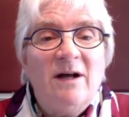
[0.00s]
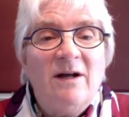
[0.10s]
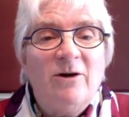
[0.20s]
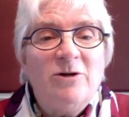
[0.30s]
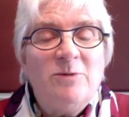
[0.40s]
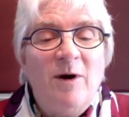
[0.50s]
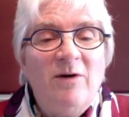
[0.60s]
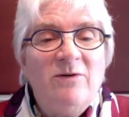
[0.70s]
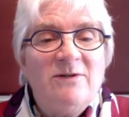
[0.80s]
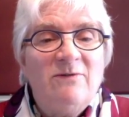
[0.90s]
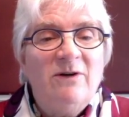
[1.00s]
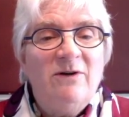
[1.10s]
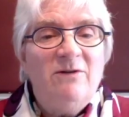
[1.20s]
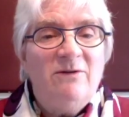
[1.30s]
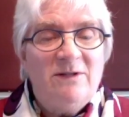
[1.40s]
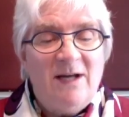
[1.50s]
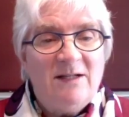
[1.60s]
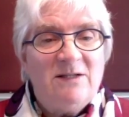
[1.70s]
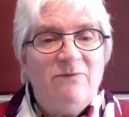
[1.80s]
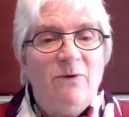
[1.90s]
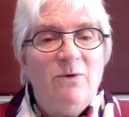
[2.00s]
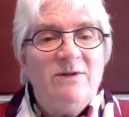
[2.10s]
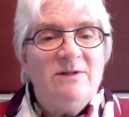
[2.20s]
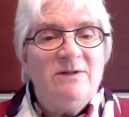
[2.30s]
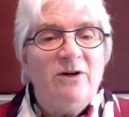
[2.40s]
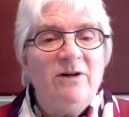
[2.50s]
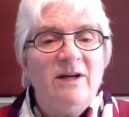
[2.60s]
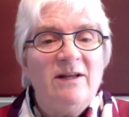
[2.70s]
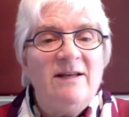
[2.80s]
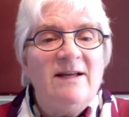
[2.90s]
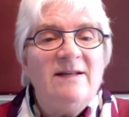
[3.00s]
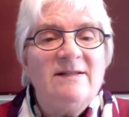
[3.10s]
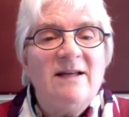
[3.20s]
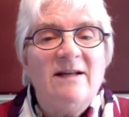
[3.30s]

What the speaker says: a large part is a very text-focused look at these,